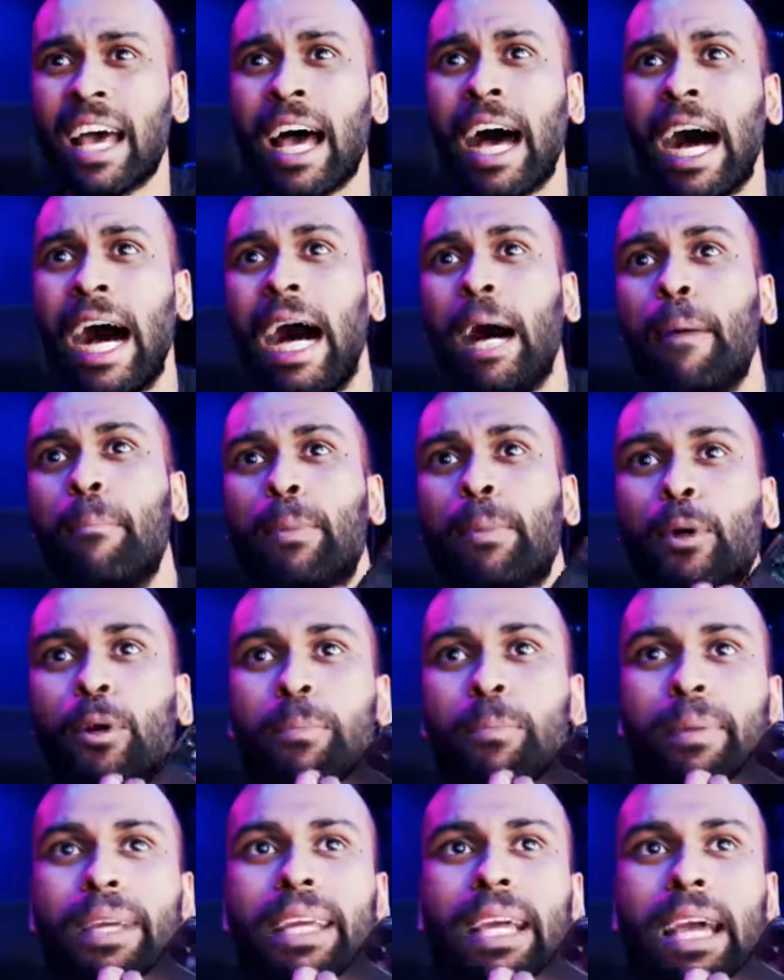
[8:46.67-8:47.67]
I'm
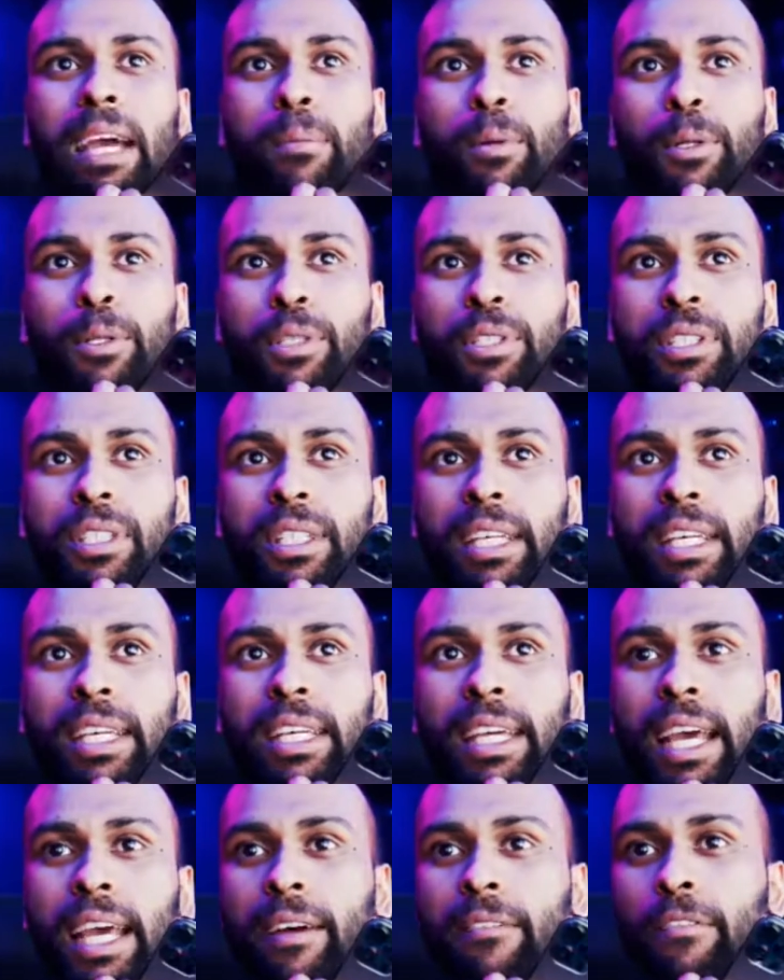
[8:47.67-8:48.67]
not being able to
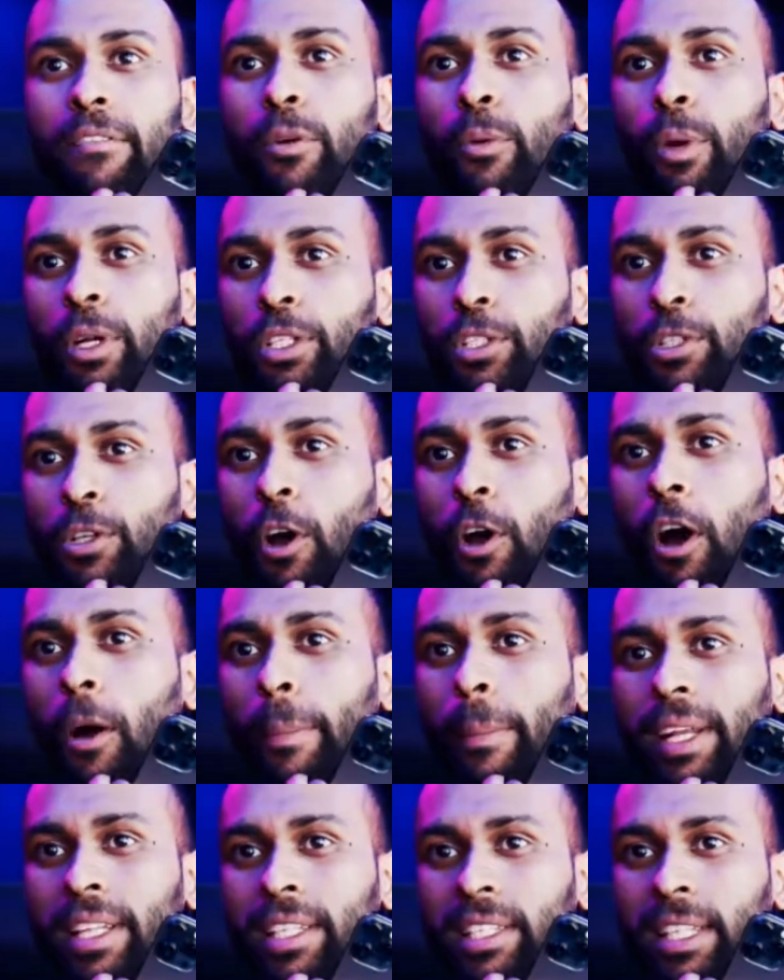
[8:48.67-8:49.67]
see everyone's
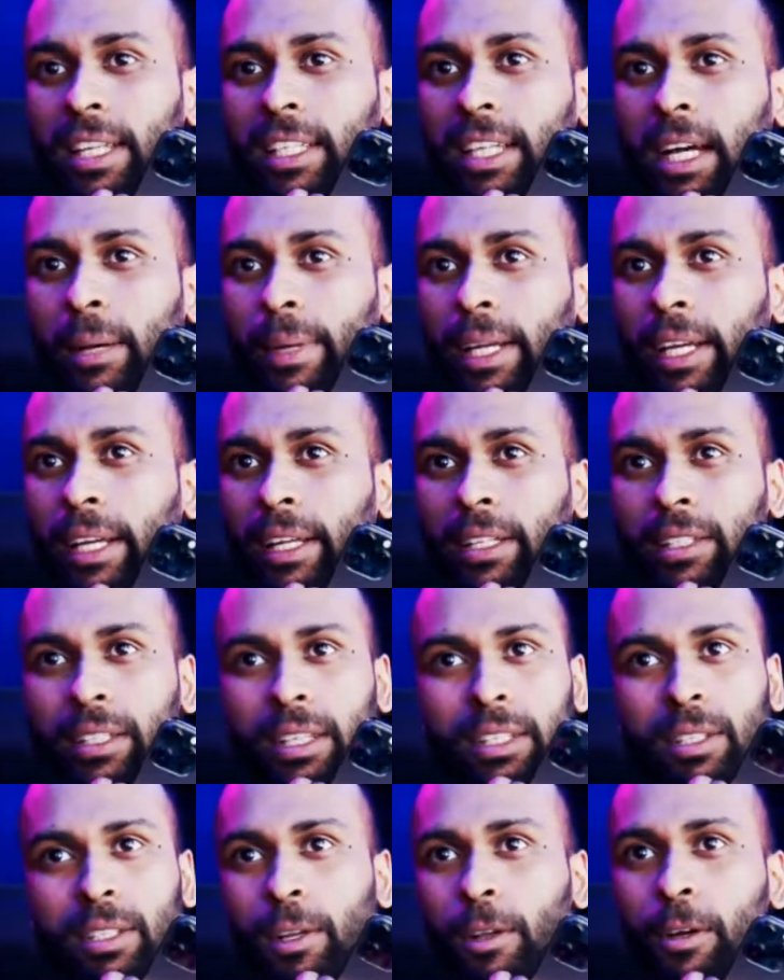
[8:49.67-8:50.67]
comments that's coming in.
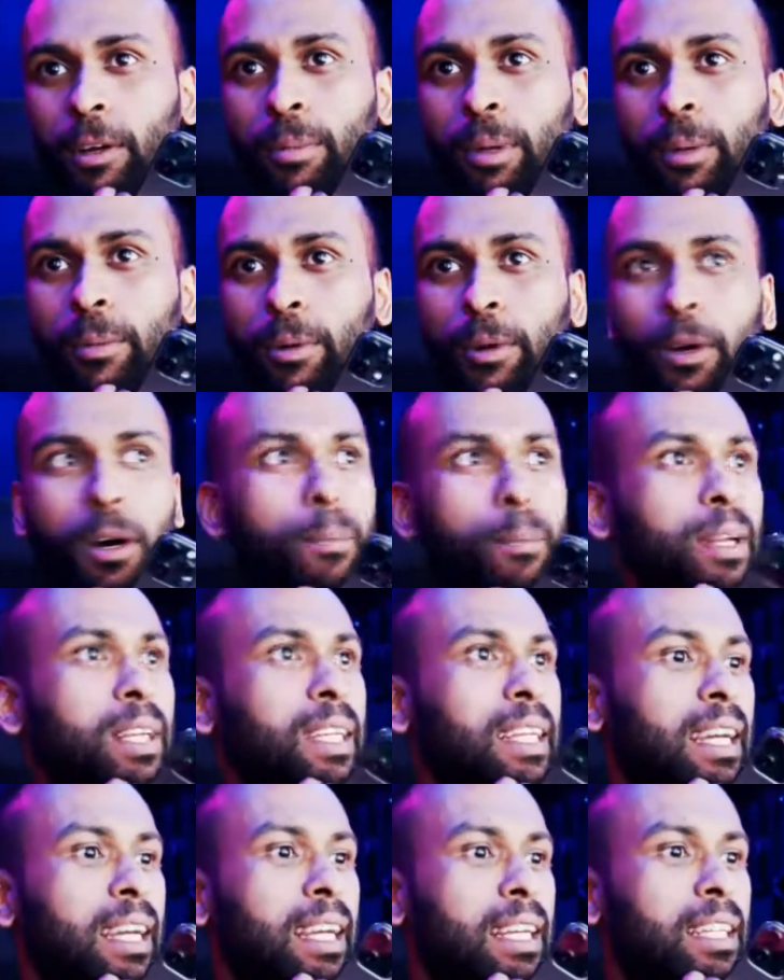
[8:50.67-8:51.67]
There's a lot of people
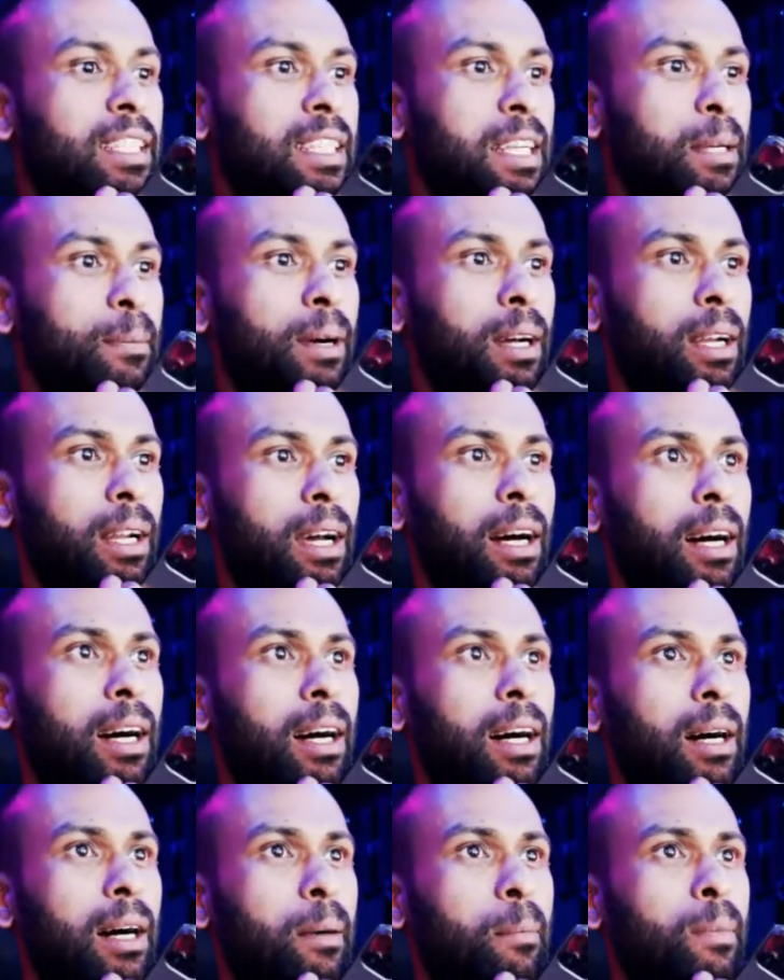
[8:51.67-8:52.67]
commenting I can see, but
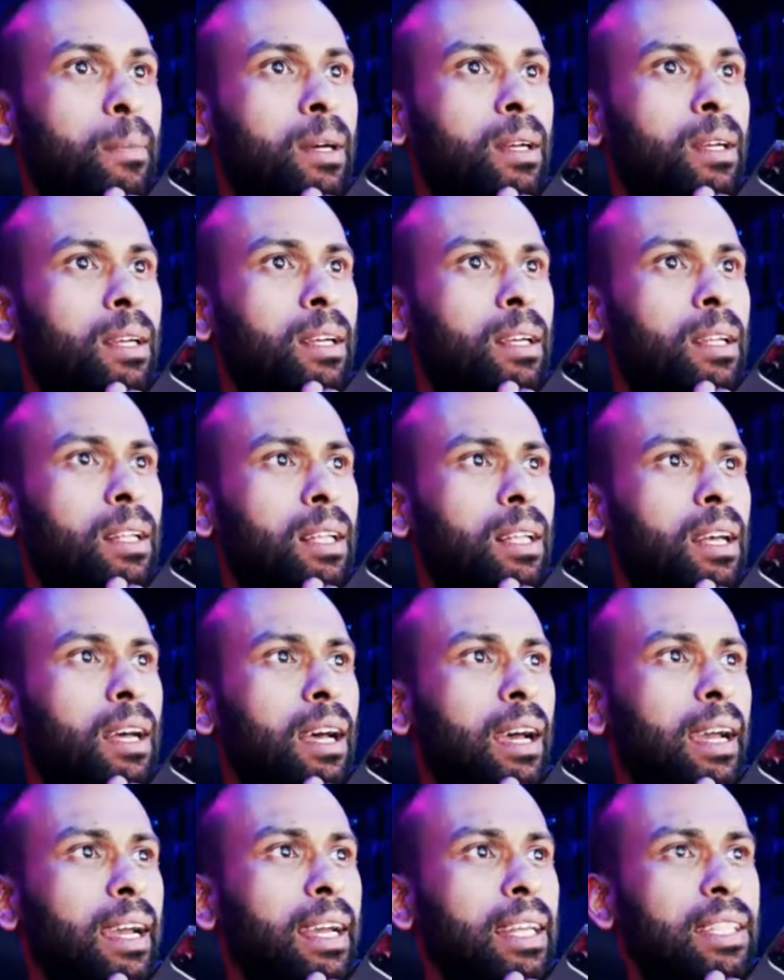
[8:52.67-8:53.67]

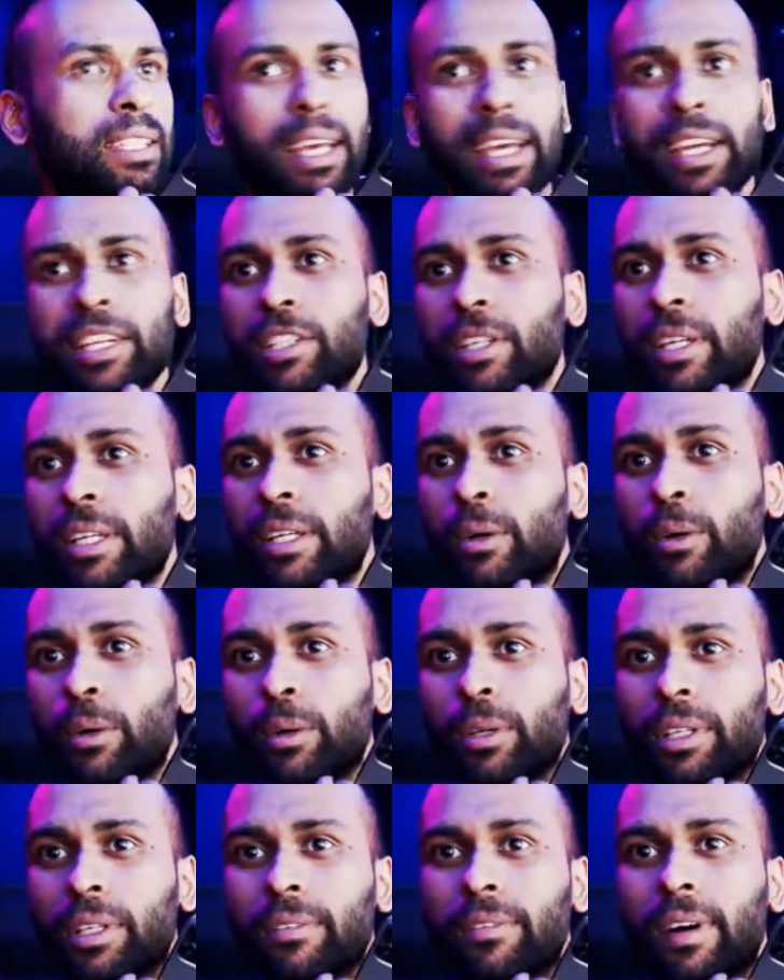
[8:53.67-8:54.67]
it's actually all
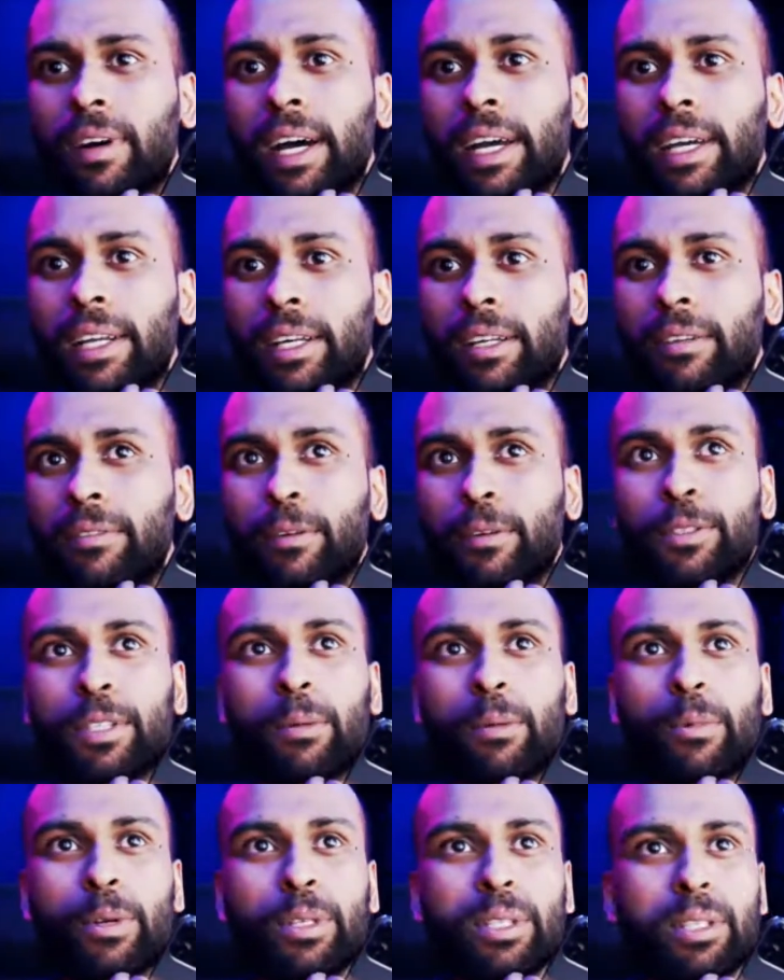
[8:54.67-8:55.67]
divided. For
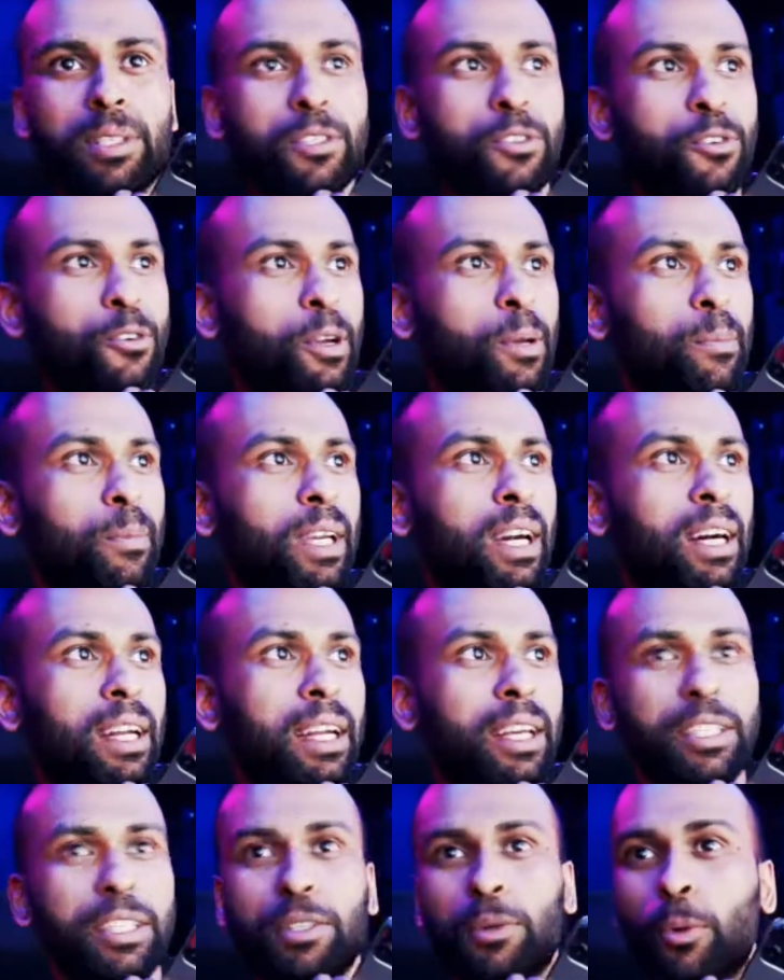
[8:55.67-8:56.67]
some reason, StreamYard
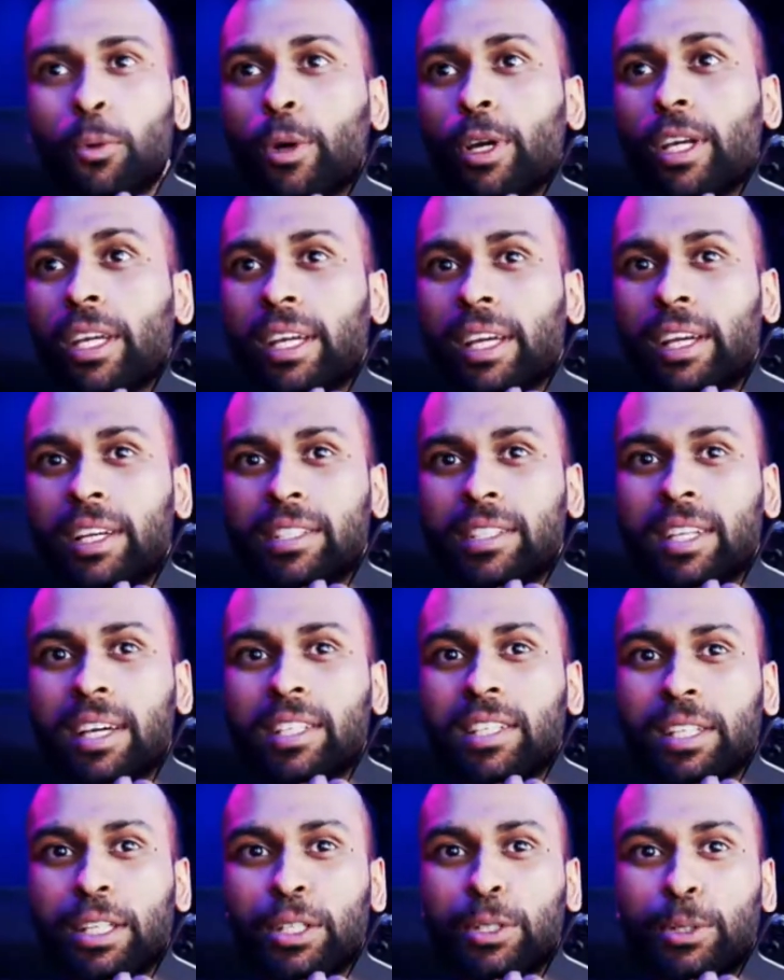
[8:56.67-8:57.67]
isn't working as
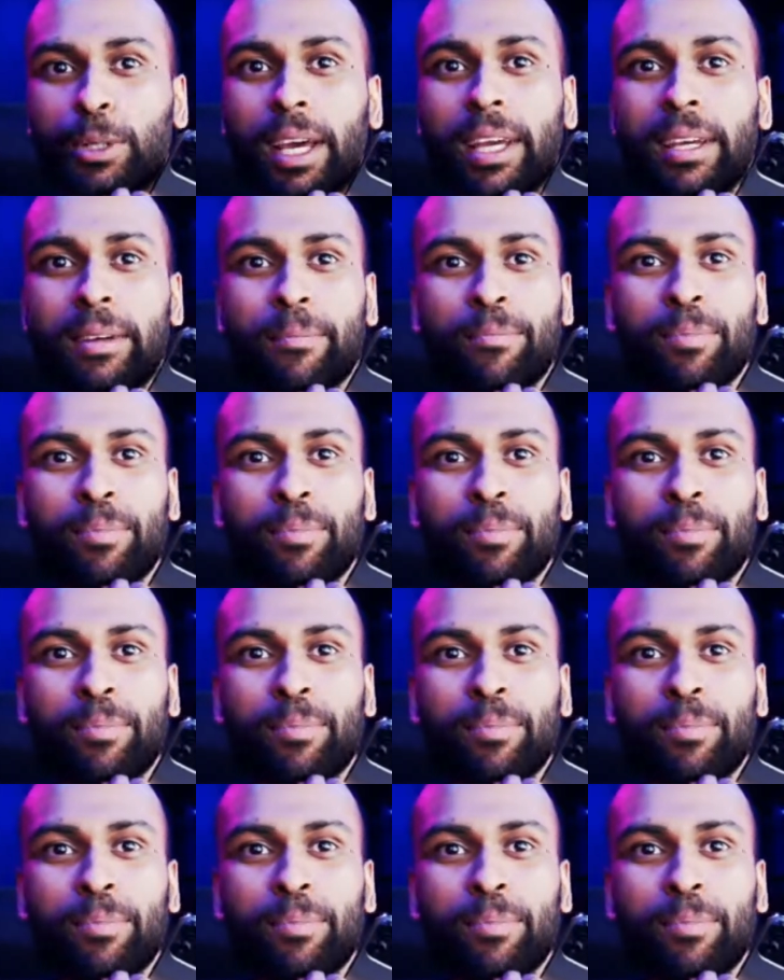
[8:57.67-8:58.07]
nicely today.